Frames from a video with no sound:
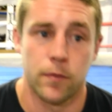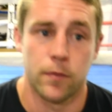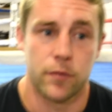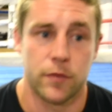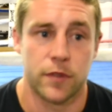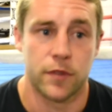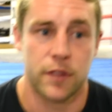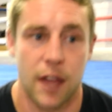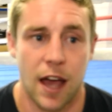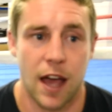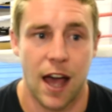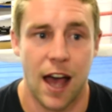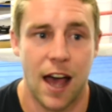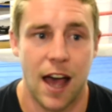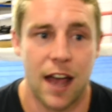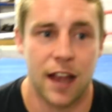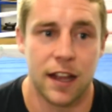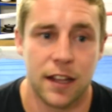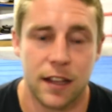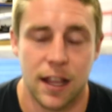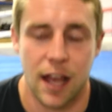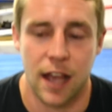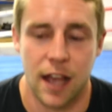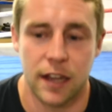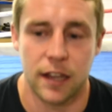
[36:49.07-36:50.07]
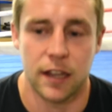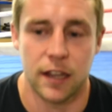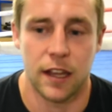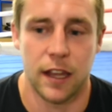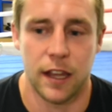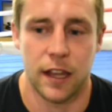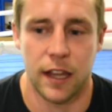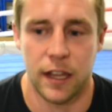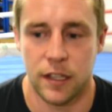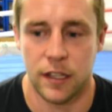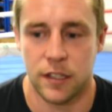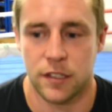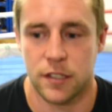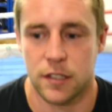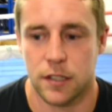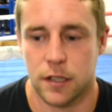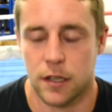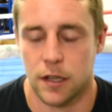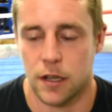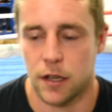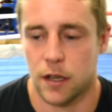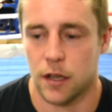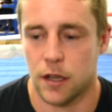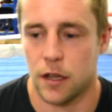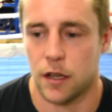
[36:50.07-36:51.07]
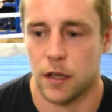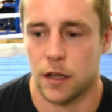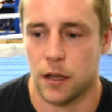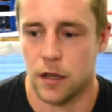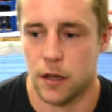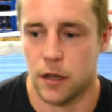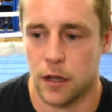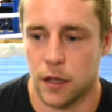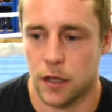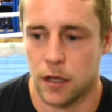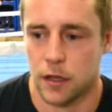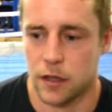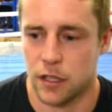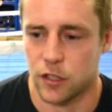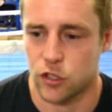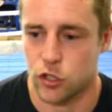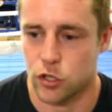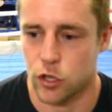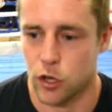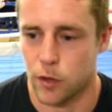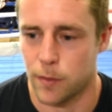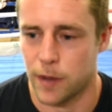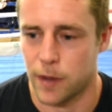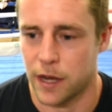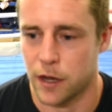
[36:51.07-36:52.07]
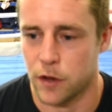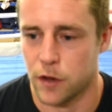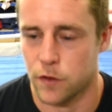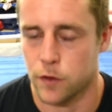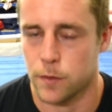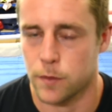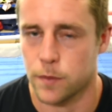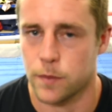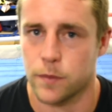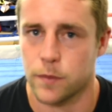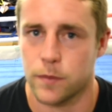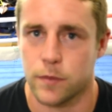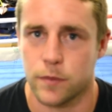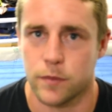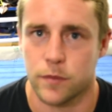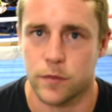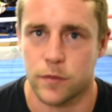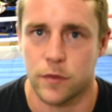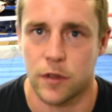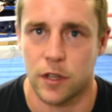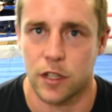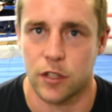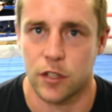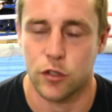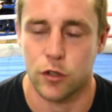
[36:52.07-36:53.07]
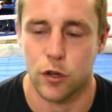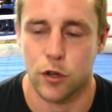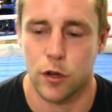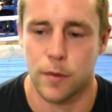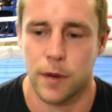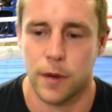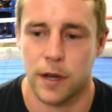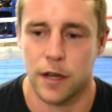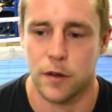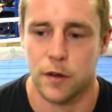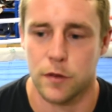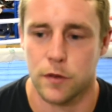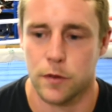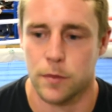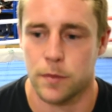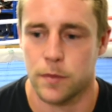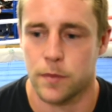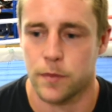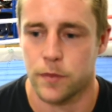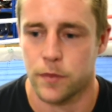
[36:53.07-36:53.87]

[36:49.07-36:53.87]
The highlight is there's so many of them. There's so many of them.